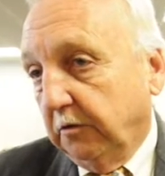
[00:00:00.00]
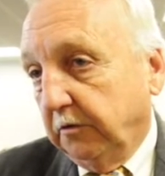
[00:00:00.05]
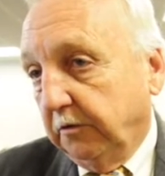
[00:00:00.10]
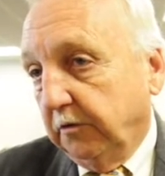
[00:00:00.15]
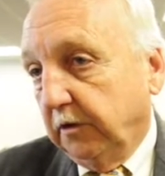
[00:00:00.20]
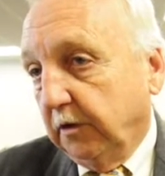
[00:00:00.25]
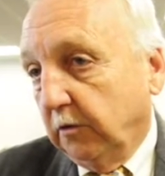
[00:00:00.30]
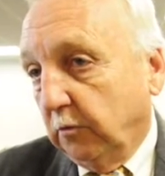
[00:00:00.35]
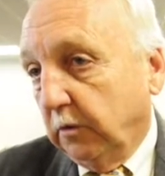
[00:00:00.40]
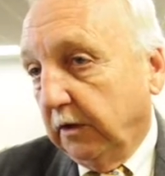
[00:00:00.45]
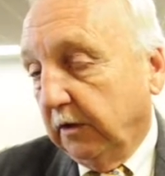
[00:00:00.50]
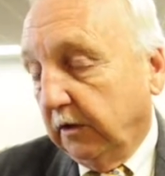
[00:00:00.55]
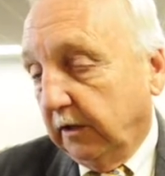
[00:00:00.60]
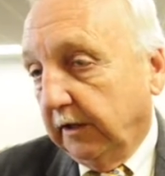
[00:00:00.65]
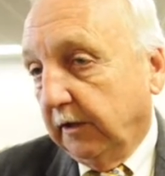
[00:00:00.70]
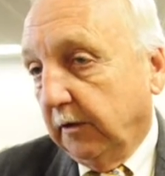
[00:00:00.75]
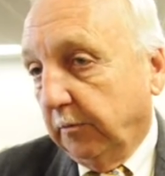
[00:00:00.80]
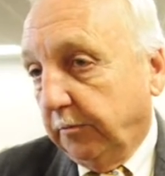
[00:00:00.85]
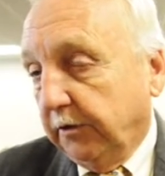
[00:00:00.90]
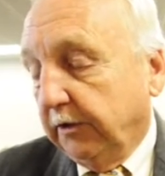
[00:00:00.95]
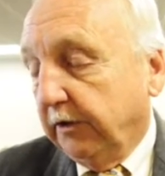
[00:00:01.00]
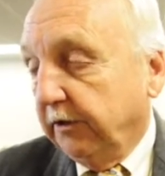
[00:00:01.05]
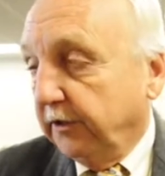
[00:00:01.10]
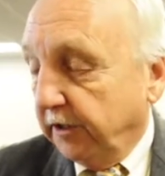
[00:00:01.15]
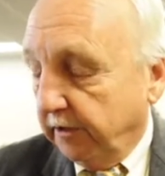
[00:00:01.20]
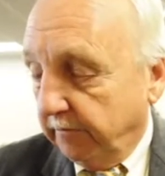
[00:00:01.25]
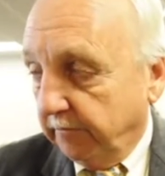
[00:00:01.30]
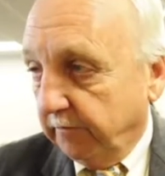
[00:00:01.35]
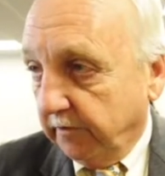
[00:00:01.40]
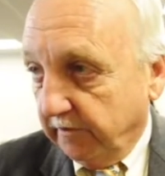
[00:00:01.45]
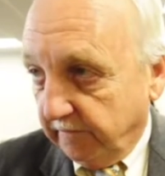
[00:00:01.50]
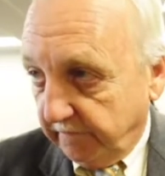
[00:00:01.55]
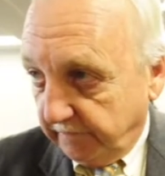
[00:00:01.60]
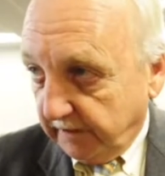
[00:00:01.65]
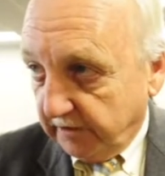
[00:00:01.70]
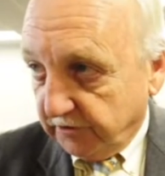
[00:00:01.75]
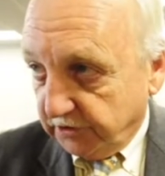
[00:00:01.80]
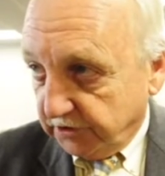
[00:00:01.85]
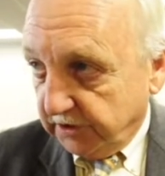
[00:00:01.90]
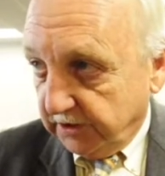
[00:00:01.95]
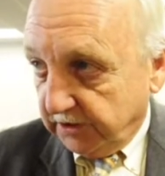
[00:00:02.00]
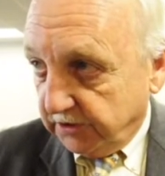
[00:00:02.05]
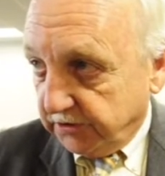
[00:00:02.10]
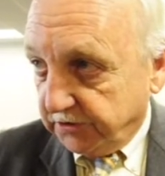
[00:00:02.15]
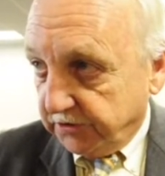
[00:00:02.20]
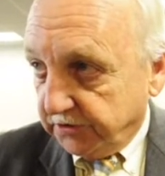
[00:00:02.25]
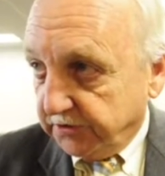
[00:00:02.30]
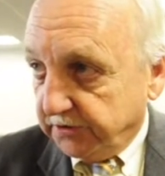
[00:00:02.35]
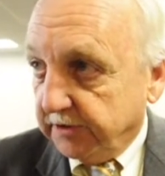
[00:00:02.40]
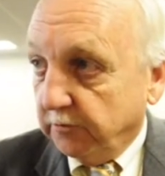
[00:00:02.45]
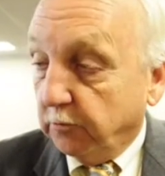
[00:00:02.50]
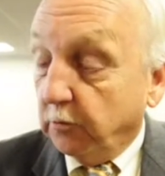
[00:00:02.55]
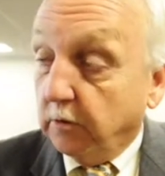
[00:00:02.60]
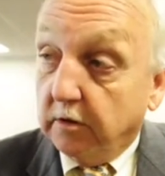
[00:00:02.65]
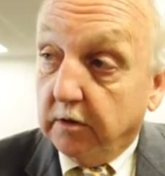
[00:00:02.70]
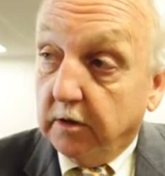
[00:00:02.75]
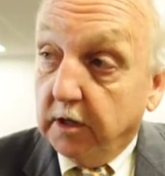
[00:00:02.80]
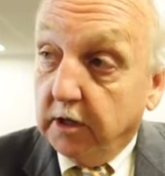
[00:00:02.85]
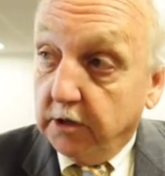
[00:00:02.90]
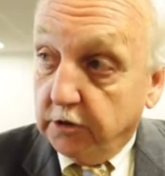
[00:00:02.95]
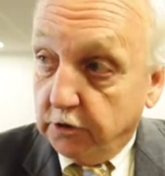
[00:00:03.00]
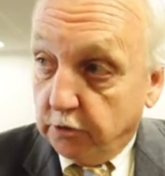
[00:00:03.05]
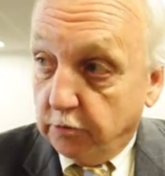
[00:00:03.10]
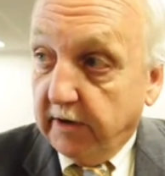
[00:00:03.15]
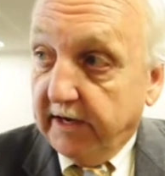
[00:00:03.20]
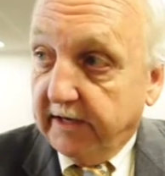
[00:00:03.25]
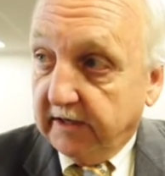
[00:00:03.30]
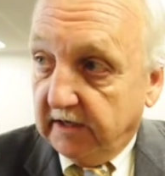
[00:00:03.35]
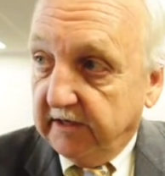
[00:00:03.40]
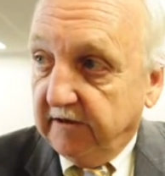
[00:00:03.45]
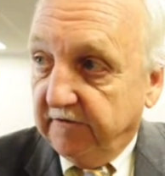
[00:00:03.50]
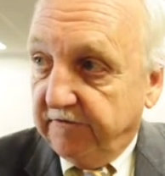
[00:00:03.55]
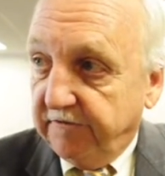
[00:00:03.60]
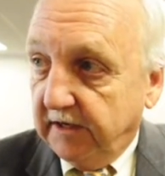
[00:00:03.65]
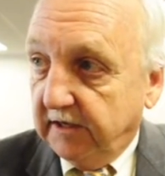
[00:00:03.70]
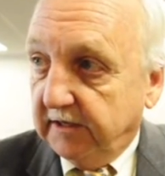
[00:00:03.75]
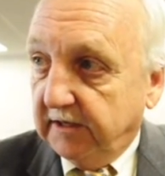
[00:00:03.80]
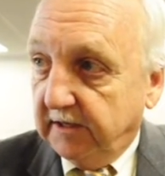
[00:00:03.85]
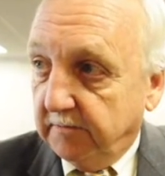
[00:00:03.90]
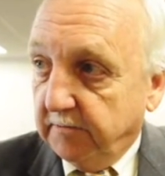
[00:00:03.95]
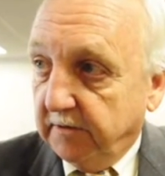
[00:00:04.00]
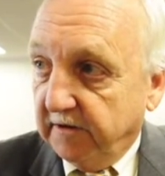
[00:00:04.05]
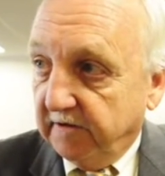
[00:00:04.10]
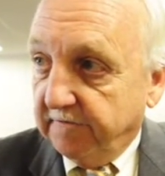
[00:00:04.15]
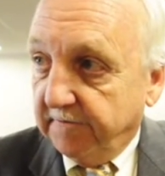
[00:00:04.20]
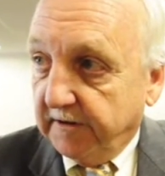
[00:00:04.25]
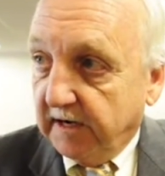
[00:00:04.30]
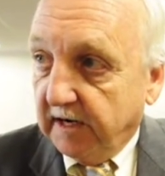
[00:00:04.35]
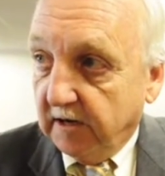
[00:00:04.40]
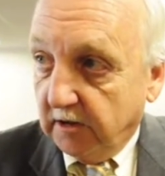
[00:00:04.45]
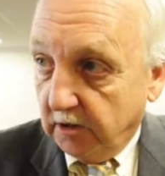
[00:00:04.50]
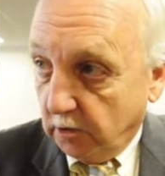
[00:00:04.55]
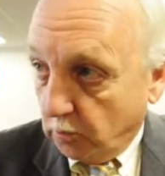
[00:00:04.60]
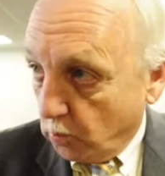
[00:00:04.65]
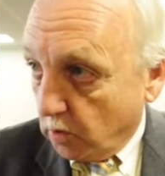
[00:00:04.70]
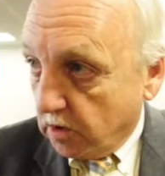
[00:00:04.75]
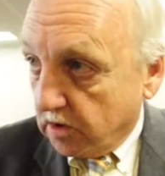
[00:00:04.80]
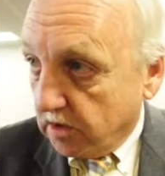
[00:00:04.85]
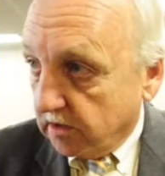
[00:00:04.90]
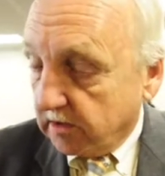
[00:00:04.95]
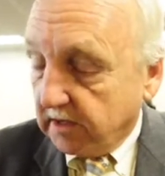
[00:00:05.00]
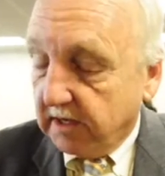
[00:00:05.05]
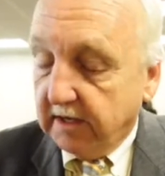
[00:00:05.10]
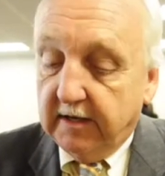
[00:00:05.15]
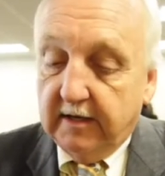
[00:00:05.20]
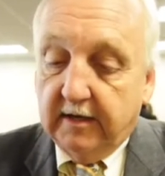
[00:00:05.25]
you know, it'll put a number of our citizens that were directly affected by the fire to work.